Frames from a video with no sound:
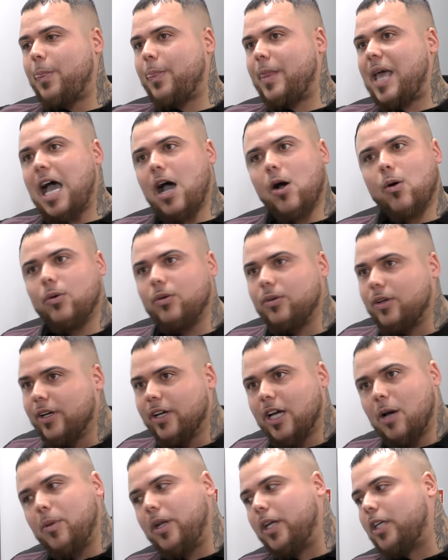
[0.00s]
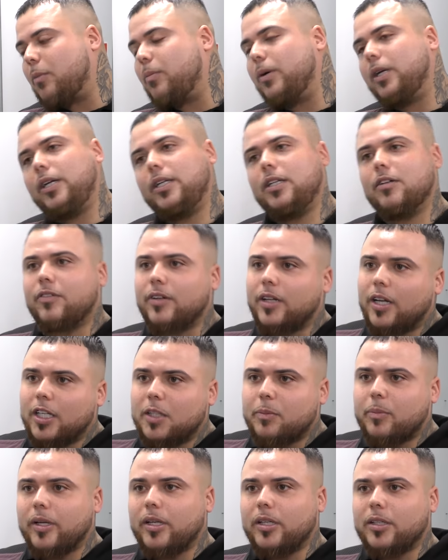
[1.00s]
Now I'm in a completely different
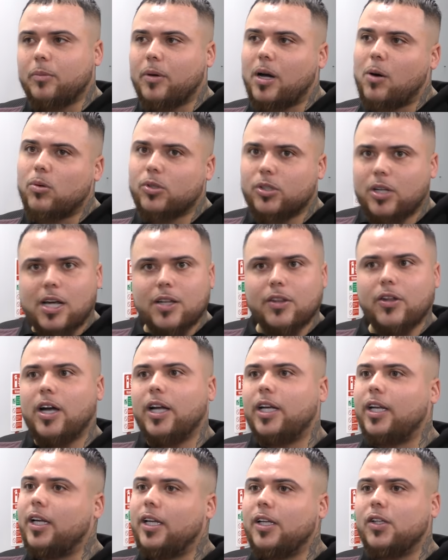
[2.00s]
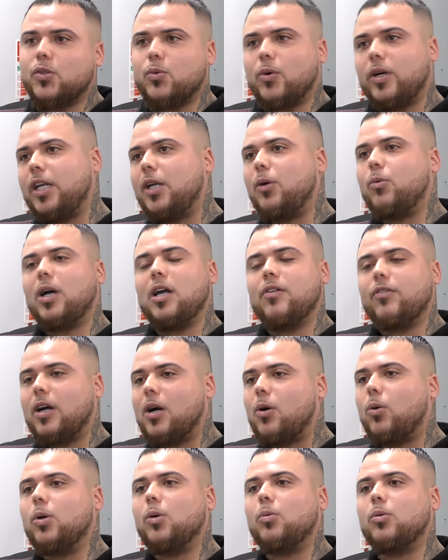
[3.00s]
headspace, but I was like 19, 20,
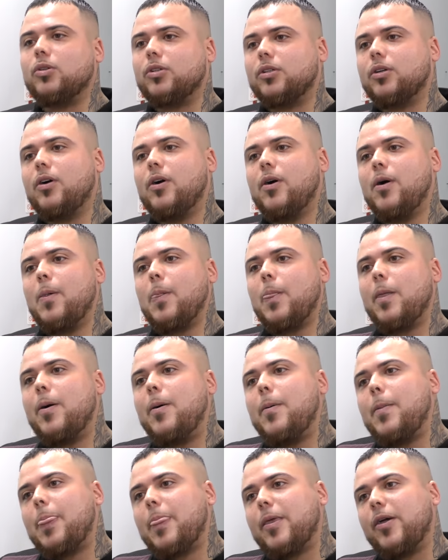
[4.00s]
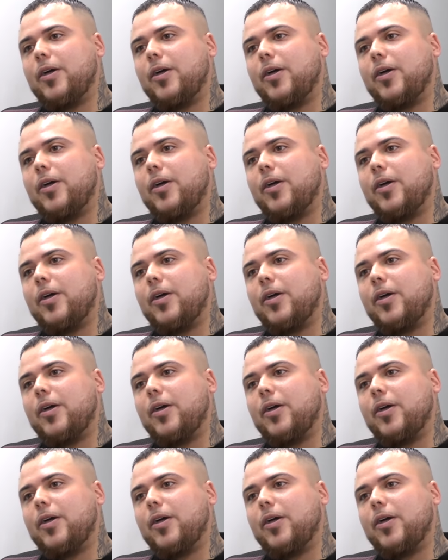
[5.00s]
whatever how old I was. Very young.